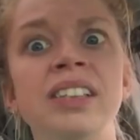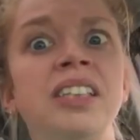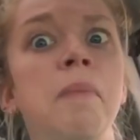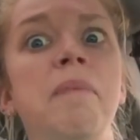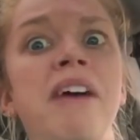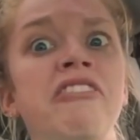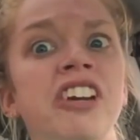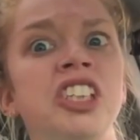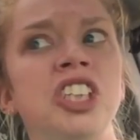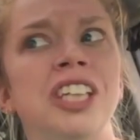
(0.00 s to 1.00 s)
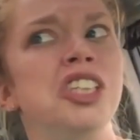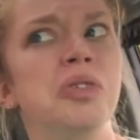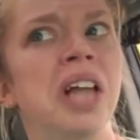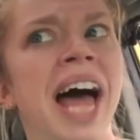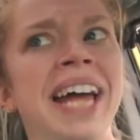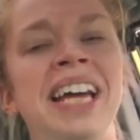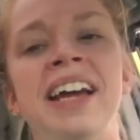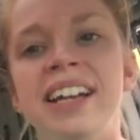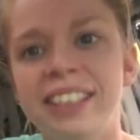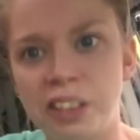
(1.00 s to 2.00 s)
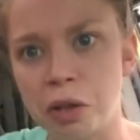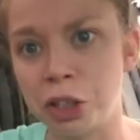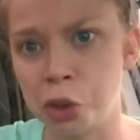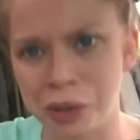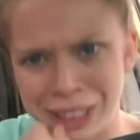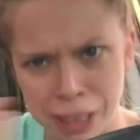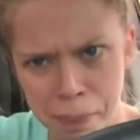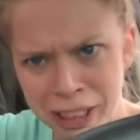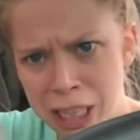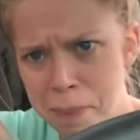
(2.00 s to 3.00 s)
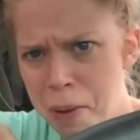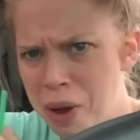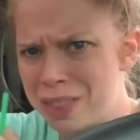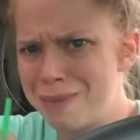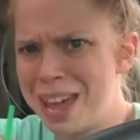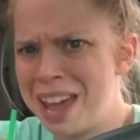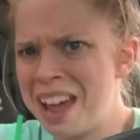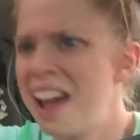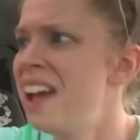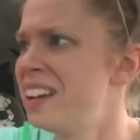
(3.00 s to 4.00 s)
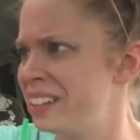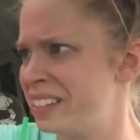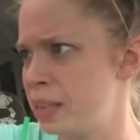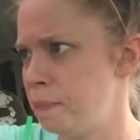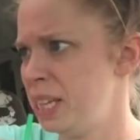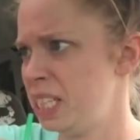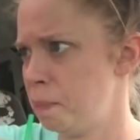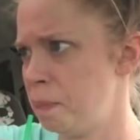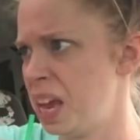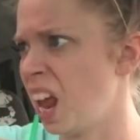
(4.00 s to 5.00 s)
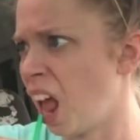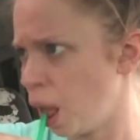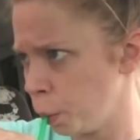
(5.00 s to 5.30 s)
Some beverage that you like, so that you could sippy sippy with me. Sippy sippy.